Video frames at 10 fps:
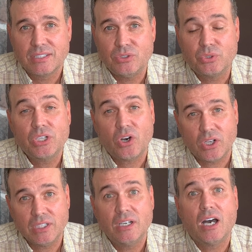You could
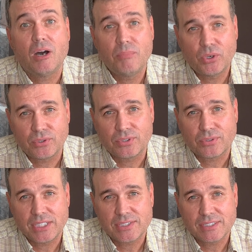call it a moral
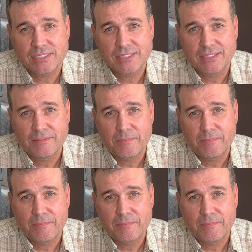crisis.